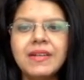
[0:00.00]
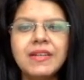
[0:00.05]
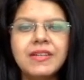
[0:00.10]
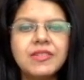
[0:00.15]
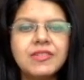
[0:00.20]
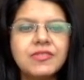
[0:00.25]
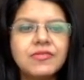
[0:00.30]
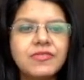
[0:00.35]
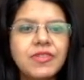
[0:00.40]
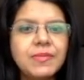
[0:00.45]

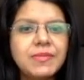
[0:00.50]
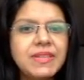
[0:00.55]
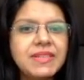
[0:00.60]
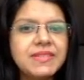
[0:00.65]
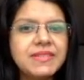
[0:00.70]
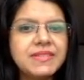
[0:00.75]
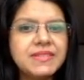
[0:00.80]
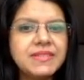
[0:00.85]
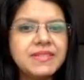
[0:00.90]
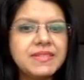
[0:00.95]
So from the
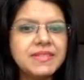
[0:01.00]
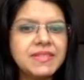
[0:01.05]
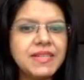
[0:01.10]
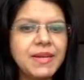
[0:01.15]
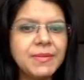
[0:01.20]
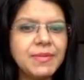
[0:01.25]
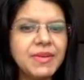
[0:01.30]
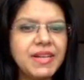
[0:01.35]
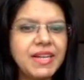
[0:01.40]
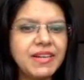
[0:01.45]
distance
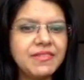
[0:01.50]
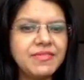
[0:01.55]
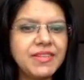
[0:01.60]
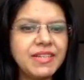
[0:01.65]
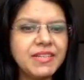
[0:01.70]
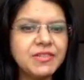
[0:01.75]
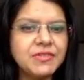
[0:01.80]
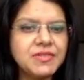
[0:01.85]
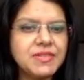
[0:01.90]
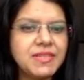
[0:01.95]
time graph
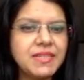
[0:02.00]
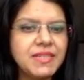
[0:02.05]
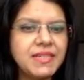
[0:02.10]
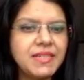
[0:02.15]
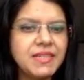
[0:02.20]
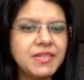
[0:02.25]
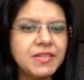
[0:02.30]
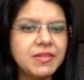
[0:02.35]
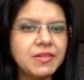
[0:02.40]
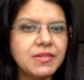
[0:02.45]
that you see
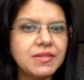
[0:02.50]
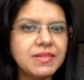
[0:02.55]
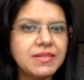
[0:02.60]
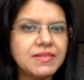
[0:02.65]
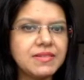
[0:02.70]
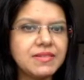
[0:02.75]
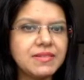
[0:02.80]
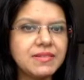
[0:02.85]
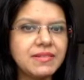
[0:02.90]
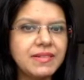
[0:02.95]
here on the
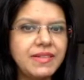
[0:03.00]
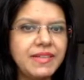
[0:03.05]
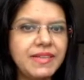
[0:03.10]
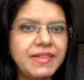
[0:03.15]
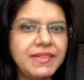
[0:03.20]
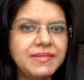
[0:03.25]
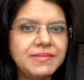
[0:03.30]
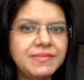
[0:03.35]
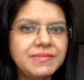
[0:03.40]
screen,